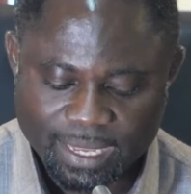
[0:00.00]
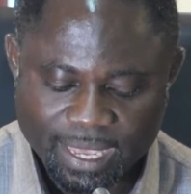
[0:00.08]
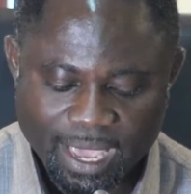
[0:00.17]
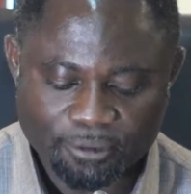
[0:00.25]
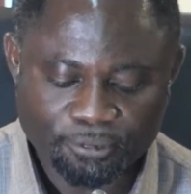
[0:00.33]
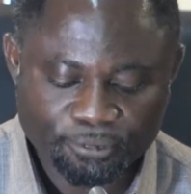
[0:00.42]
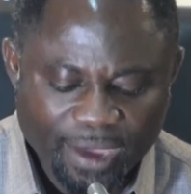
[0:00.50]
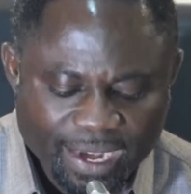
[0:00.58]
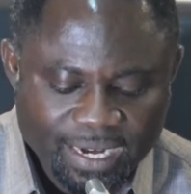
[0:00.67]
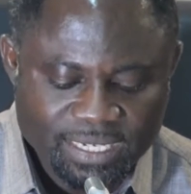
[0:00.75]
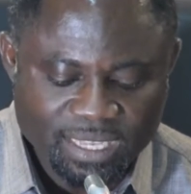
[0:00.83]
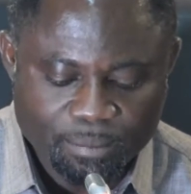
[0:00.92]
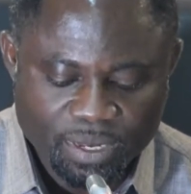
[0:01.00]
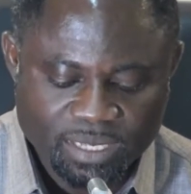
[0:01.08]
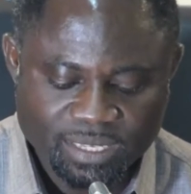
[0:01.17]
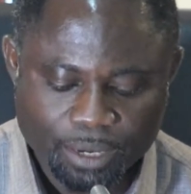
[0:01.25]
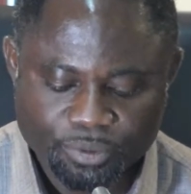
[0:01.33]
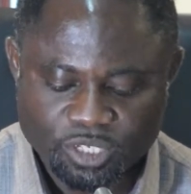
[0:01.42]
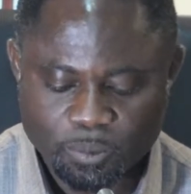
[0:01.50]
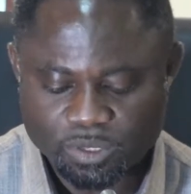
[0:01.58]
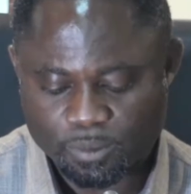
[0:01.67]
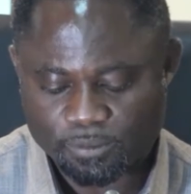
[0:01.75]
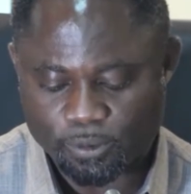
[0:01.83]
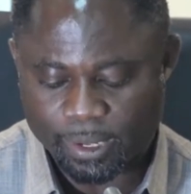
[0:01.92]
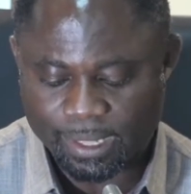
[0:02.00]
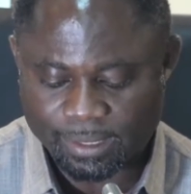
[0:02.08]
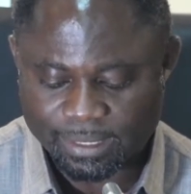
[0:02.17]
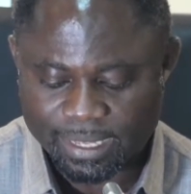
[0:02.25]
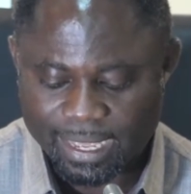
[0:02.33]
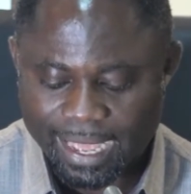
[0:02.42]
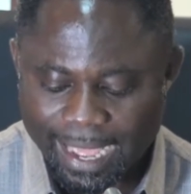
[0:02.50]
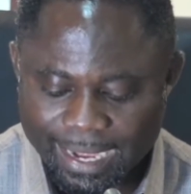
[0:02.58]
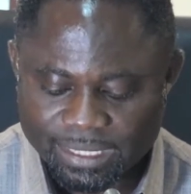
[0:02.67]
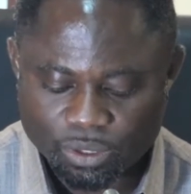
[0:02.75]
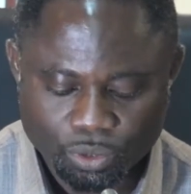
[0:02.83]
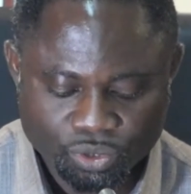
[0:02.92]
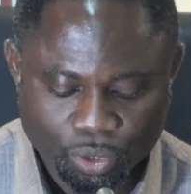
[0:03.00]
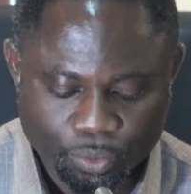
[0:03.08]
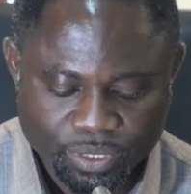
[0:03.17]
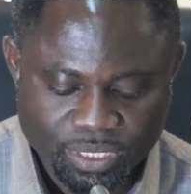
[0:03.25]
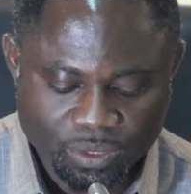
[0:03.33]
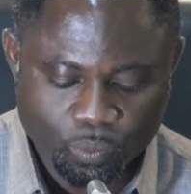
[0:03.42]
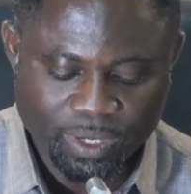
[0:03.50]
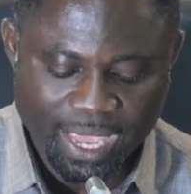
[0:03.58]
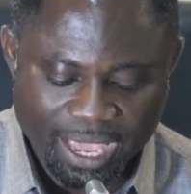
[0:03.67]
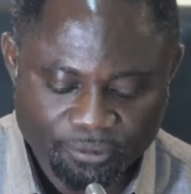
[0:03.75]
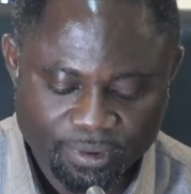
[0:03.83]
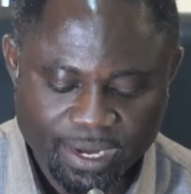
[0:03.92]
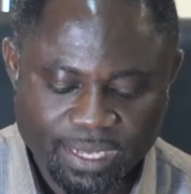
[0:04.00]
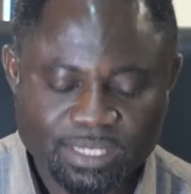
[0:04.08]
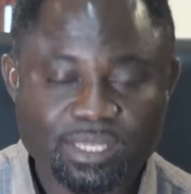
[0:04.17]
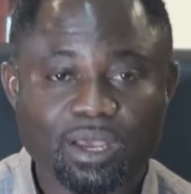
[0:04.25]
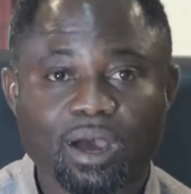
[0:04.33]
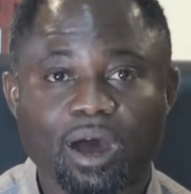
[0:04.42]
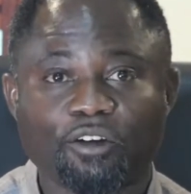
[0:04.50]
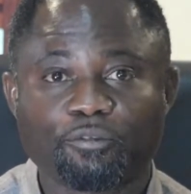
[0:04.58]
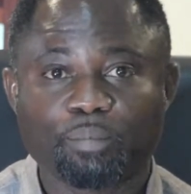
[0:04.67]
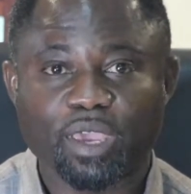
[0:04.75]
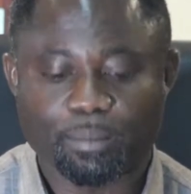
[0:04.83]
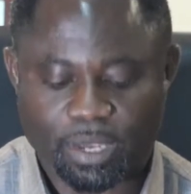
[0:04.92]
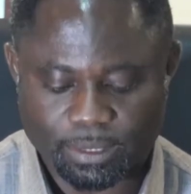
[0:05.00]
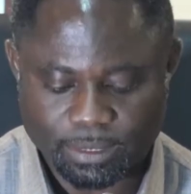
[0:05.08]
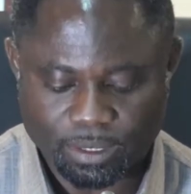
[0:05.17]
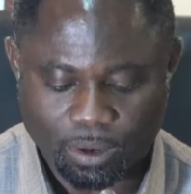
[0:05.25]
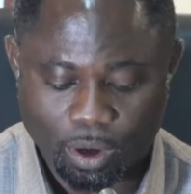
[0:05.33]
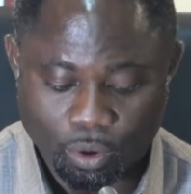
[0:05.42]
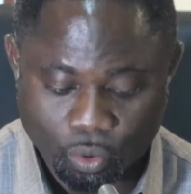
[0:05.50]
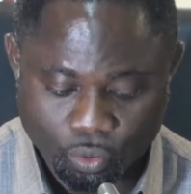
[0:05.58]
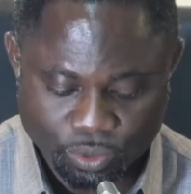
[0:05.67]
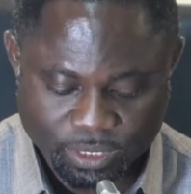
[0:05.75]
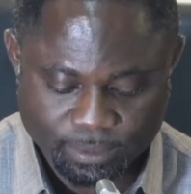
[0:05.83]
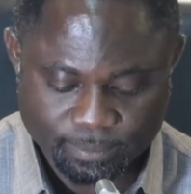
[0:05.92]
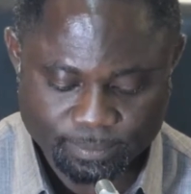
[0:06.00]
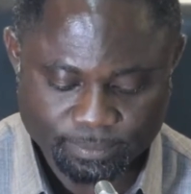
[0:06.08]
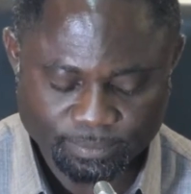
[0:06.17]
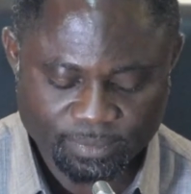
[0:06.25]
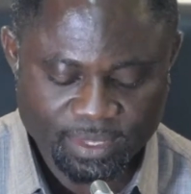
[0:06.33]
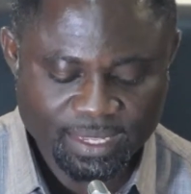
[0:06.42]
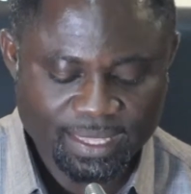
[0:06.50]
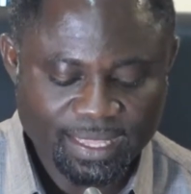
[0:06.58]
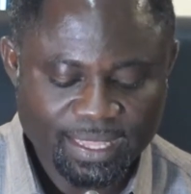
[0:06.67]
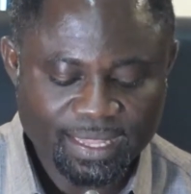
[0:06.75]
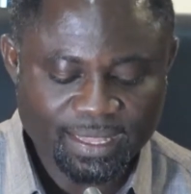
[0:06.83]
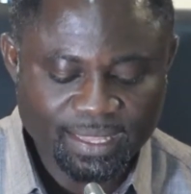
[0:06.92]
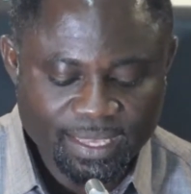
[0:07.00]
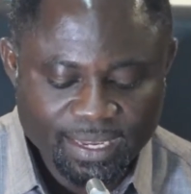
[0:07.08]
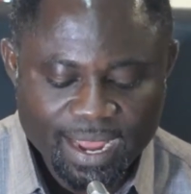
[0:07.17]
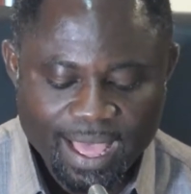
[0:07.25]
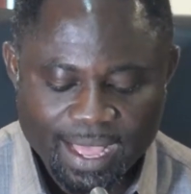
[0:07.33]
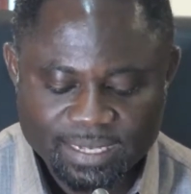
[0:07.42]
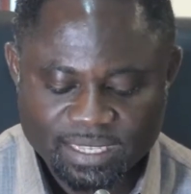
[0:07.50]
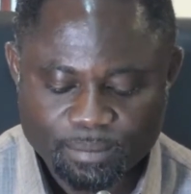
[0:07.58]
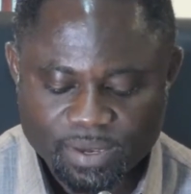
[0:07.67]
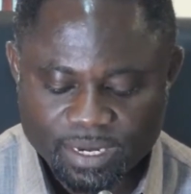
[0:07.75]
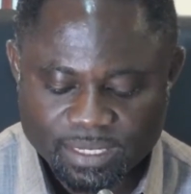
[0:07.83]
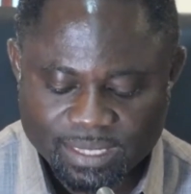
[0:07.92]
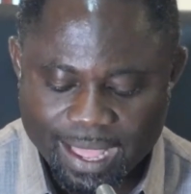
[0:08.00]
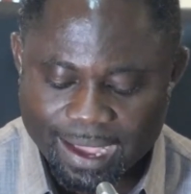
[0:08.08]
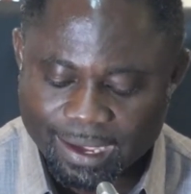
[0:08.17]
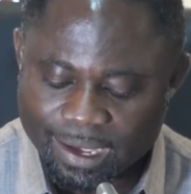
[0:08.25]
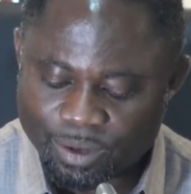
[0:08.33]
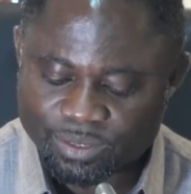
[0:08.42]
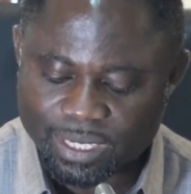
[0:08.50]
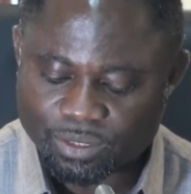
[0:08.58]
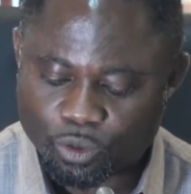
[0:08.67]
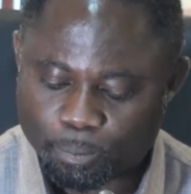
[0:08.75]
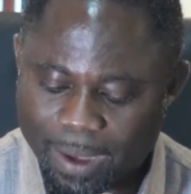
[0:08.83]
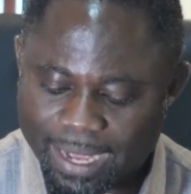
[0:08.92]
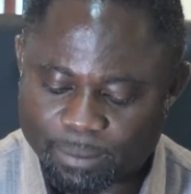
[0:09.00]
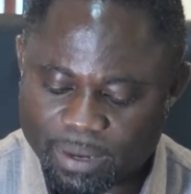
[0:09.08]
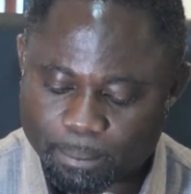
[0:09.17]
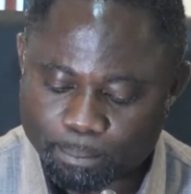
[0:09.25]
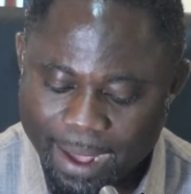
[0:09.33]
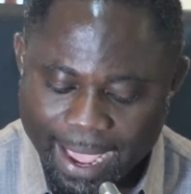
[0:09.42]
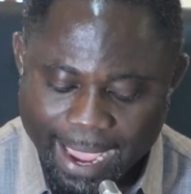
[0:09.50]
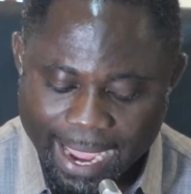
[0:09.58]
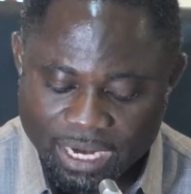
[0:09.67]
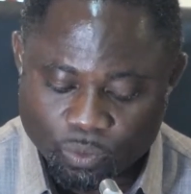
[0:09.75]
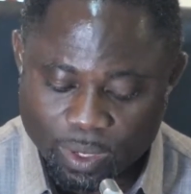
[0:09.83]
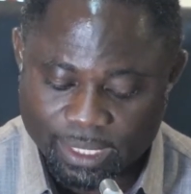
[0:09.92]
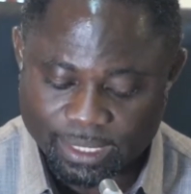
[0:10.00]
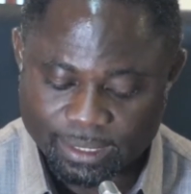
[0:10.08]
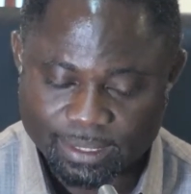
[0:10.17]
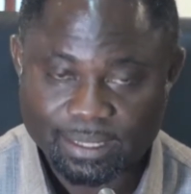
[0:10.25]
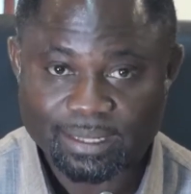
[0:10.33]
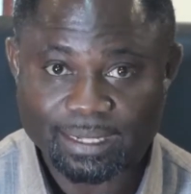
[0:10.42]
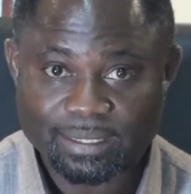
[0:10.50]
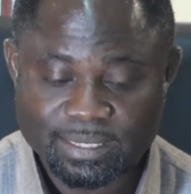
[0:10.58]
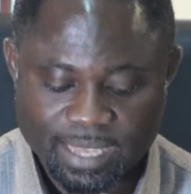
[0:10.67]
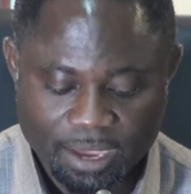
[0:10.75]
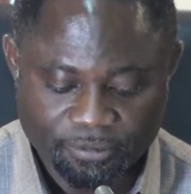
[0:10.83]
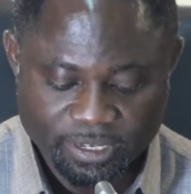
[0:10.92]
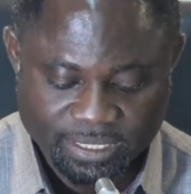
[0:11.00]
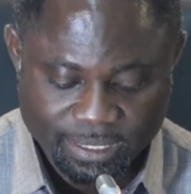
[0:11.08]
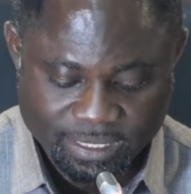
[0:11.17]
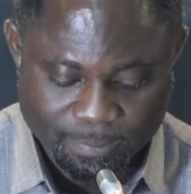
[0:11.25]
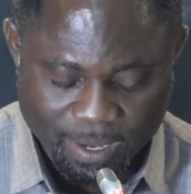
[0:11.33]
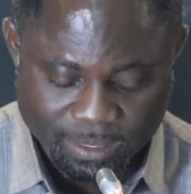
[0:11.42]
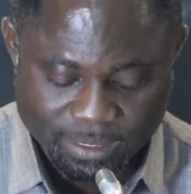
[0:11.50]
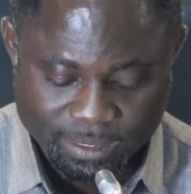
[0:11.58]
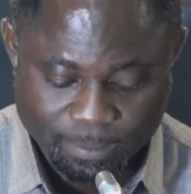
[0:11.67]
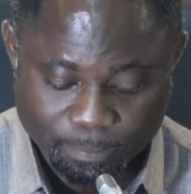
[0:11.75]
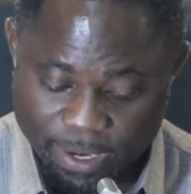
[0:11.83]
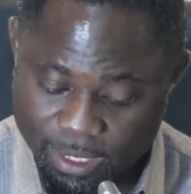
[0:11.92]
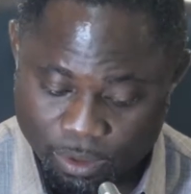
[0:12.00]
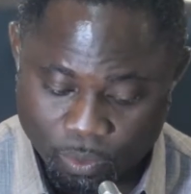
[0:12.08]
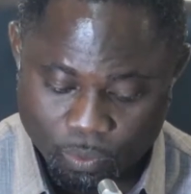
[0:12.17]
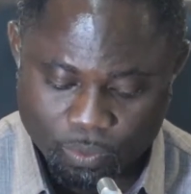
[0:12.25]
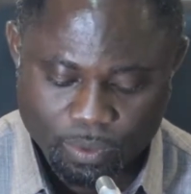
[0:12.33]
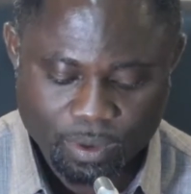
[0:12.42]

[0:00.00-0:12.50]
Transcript: and furnish the minister responsible for health and the authority with evidence of payment," unquote. Neither has the minister accounted to Parliament biannually, that is every 6 months, per the law,